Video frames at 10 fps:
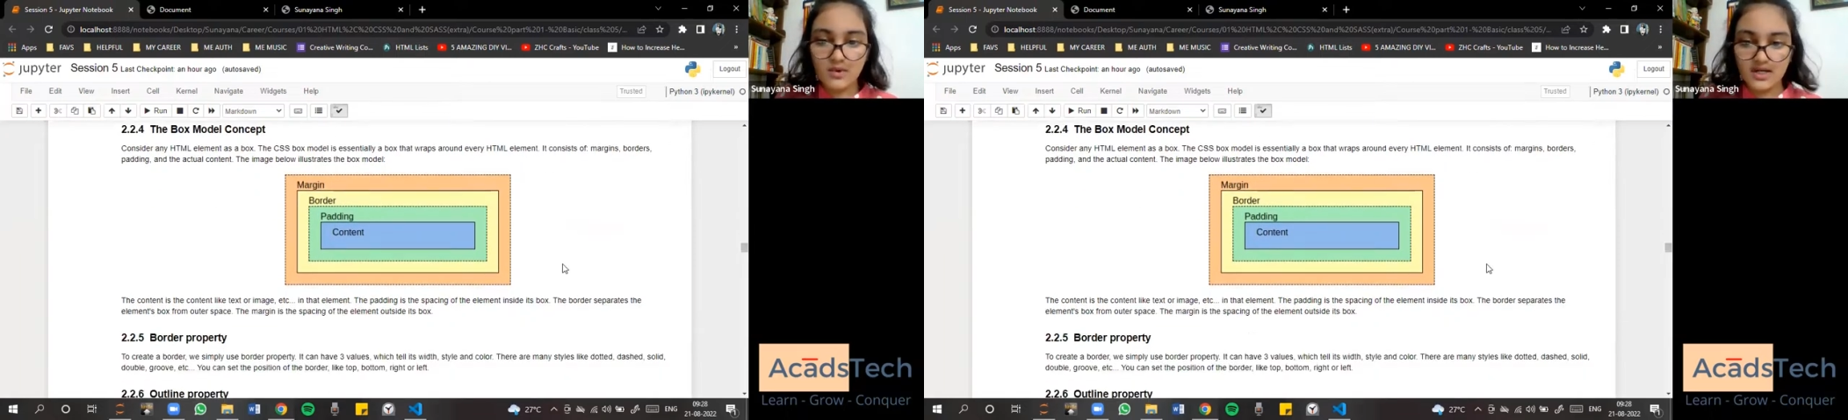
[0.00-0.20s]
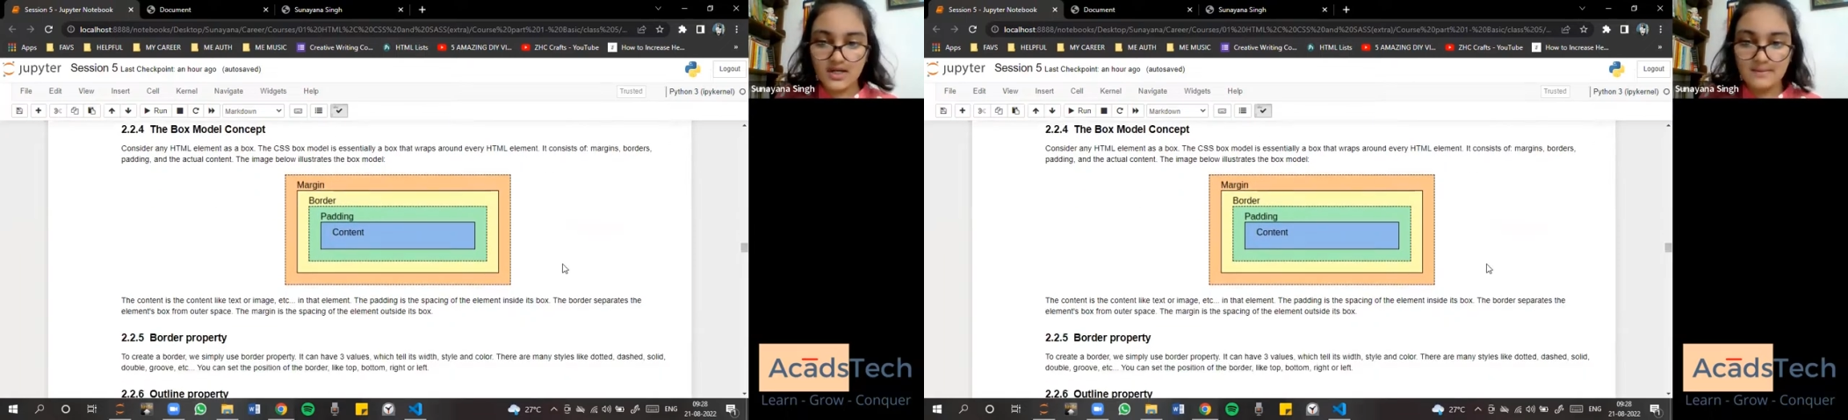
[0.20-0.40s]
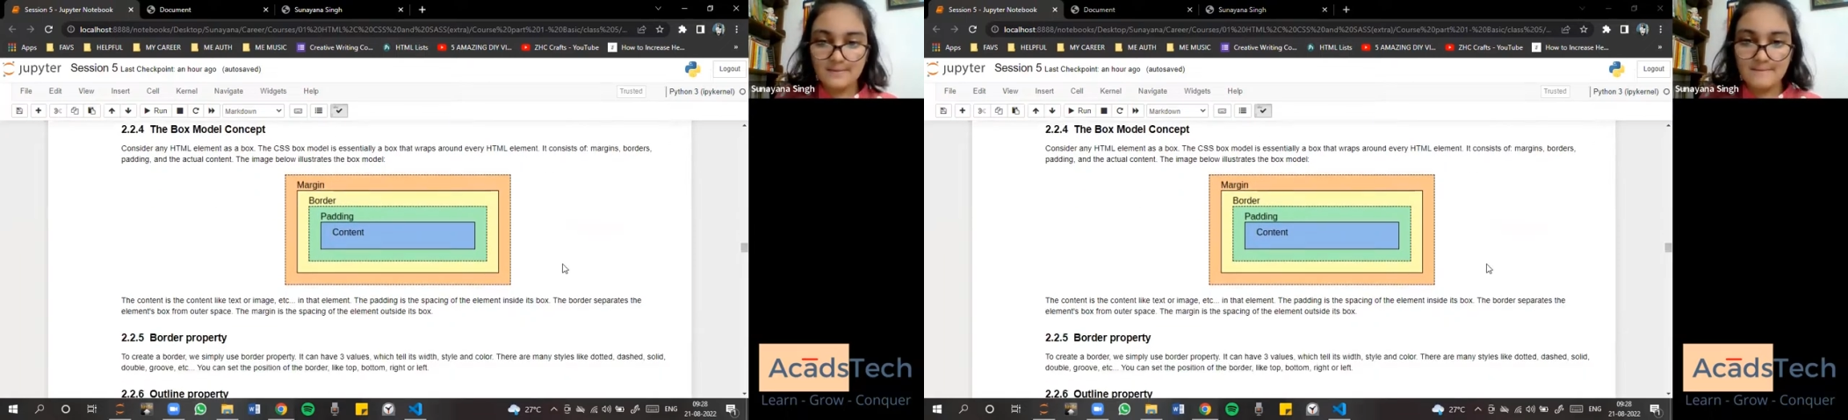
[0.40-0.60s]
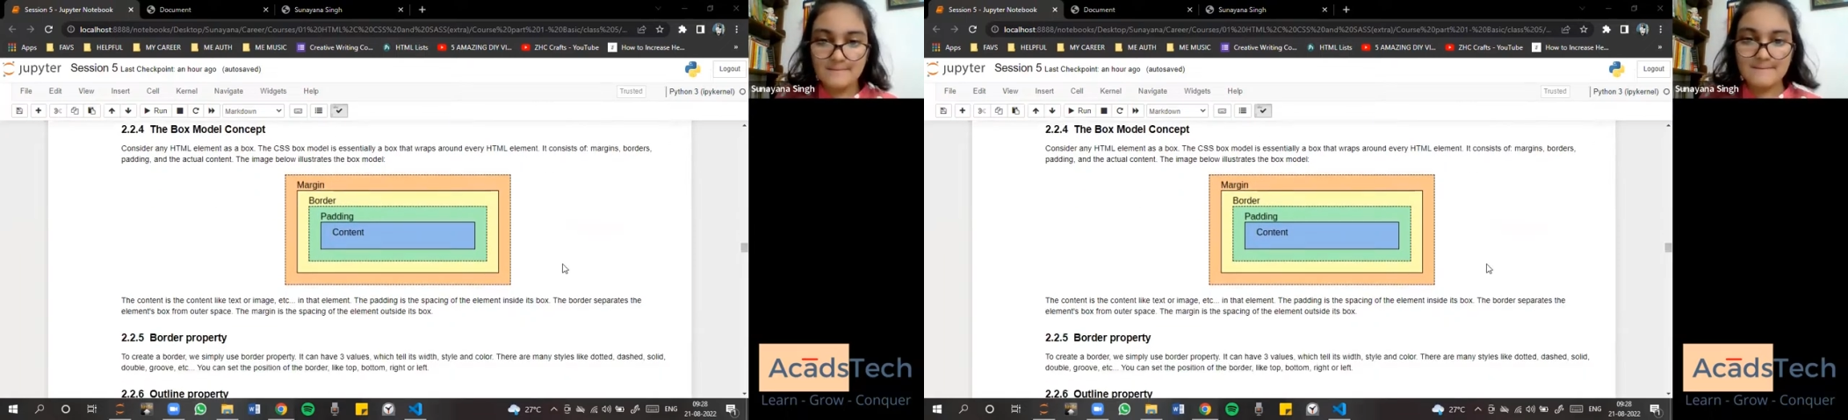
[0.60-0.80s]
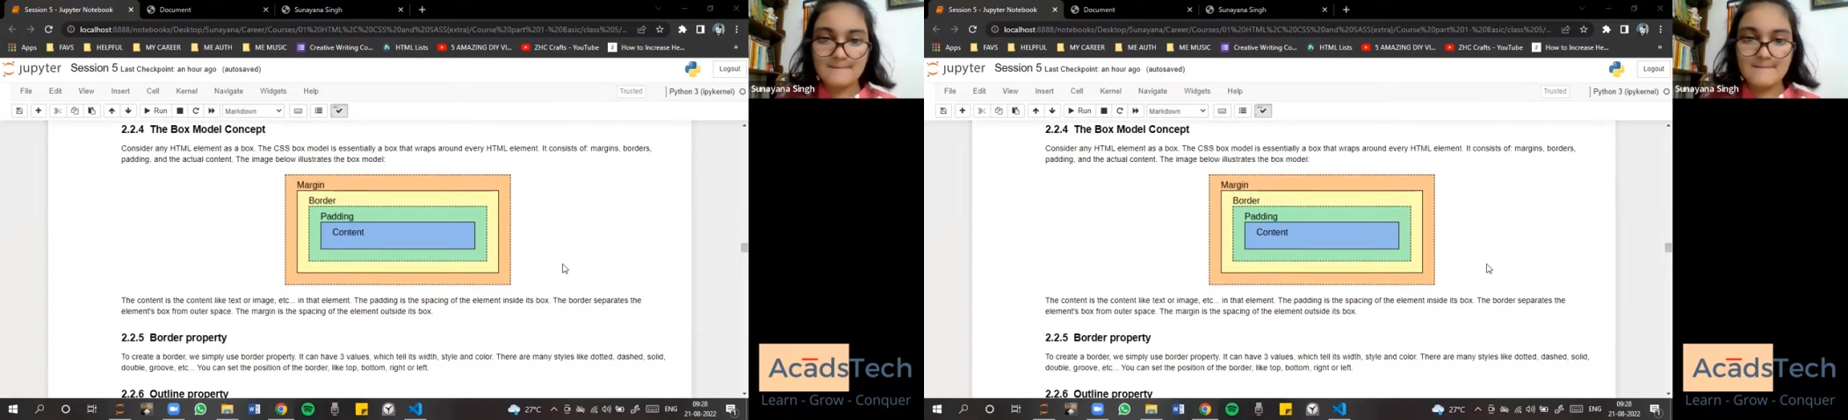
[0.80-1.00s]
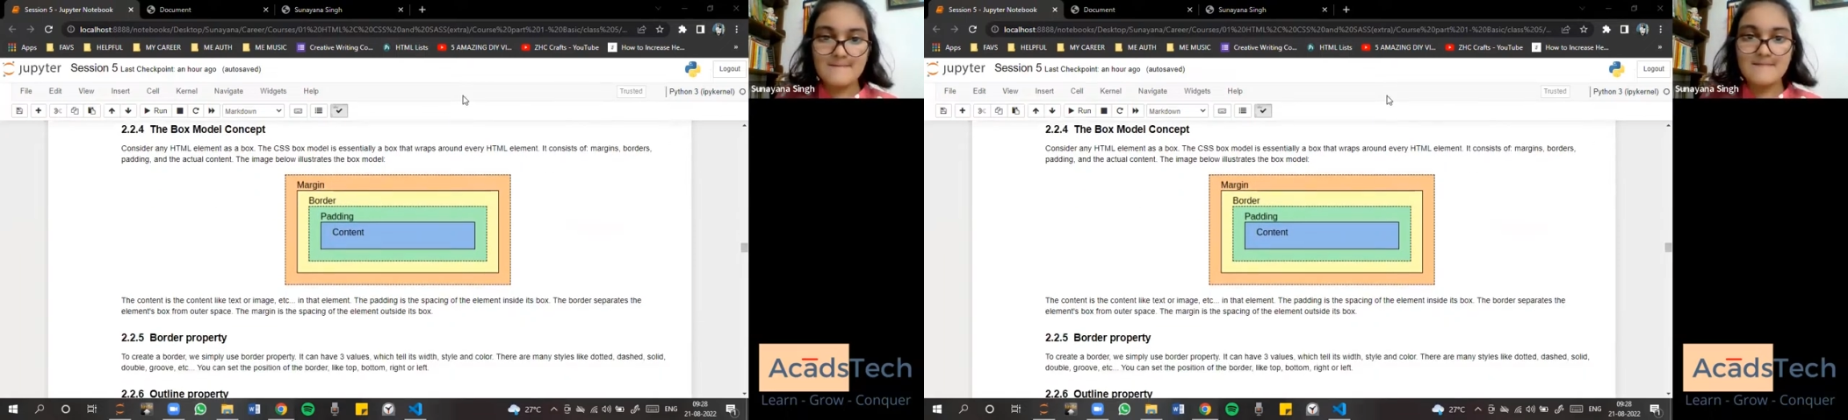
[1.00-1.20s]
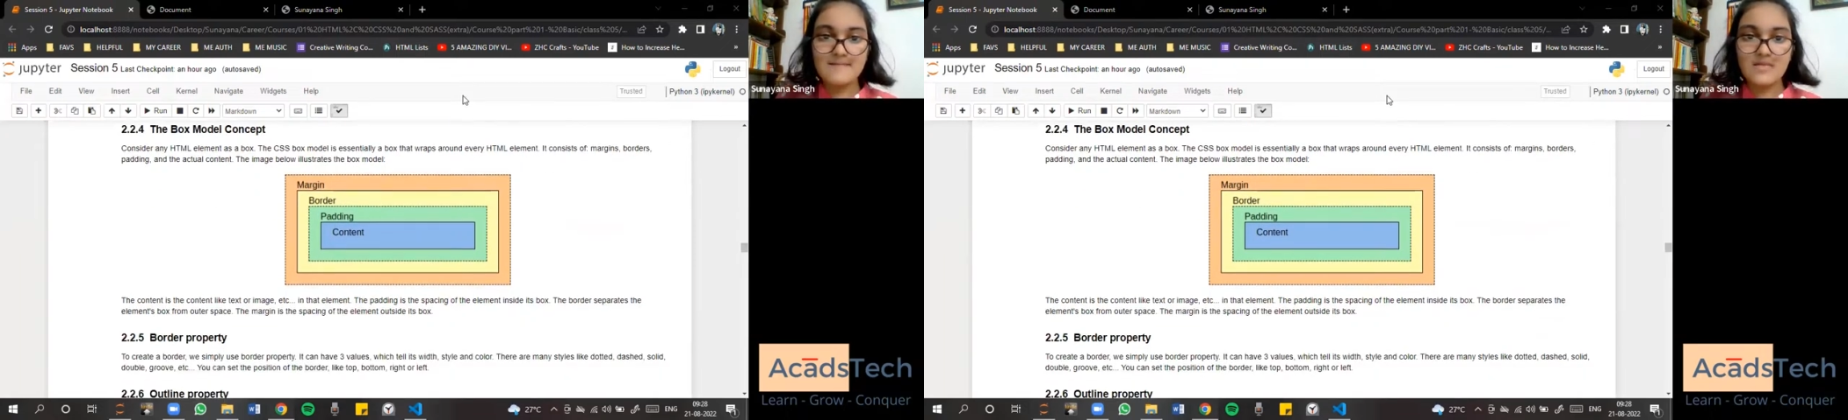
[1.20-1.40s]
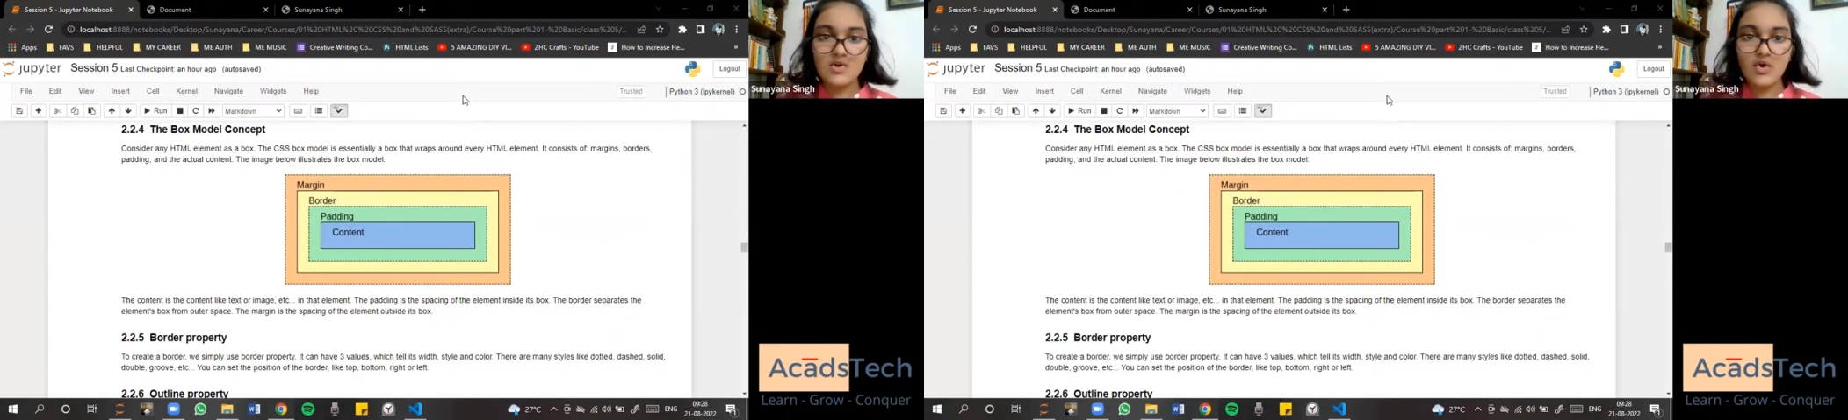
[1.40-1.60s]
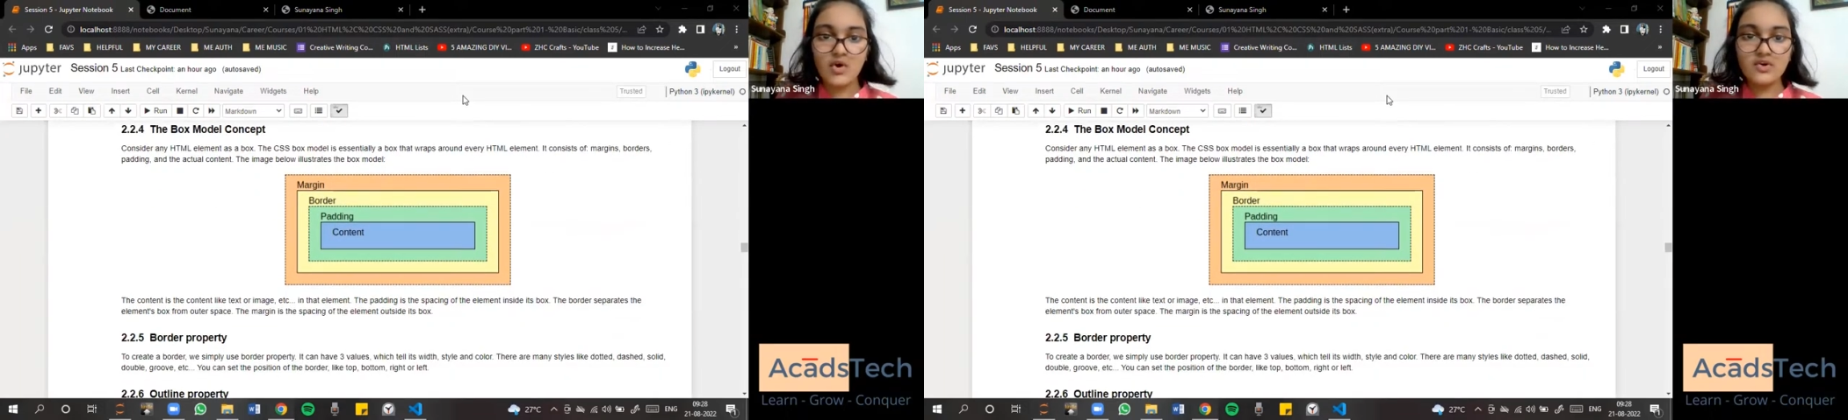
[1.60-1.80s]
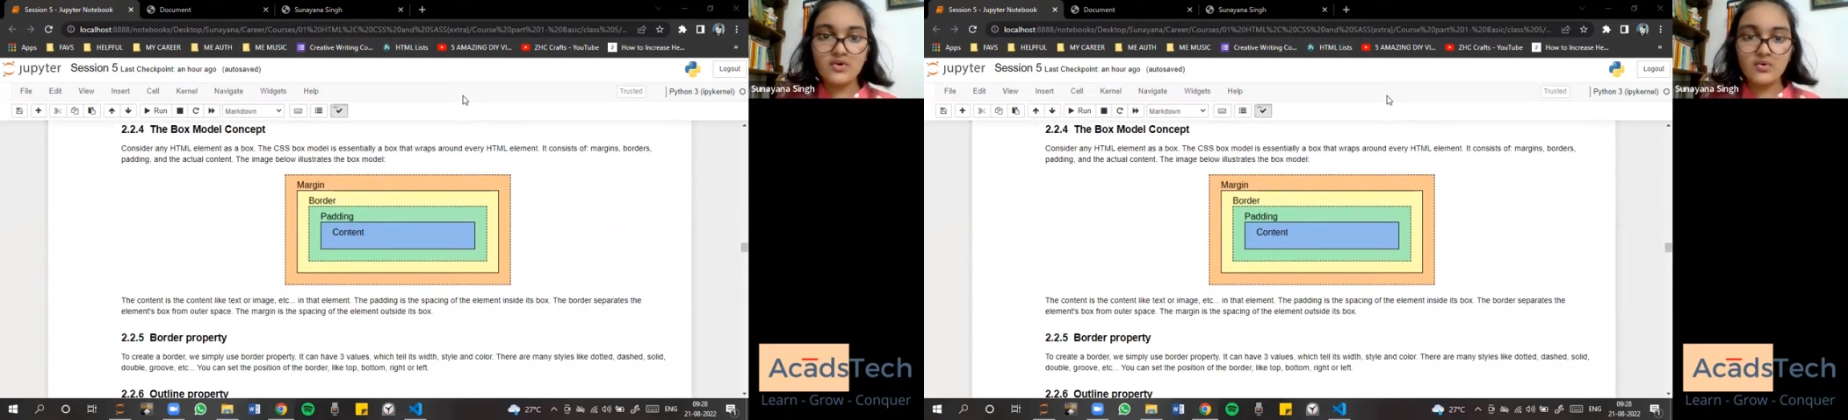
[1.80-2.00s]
model of